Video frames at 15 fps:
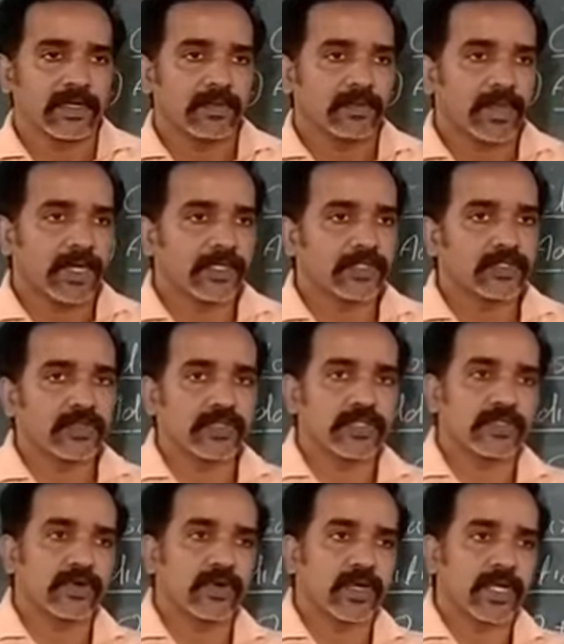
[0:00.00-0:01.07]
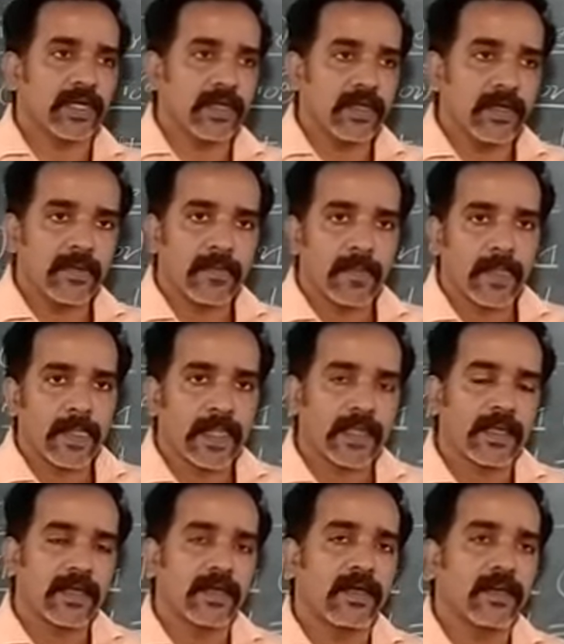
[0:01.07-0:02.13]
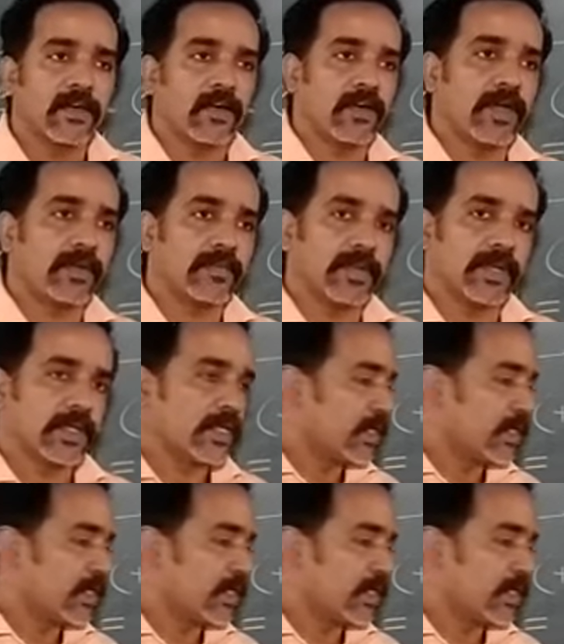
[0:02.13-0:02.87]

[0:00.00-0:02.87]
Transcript: Minus 2 is not a whole number.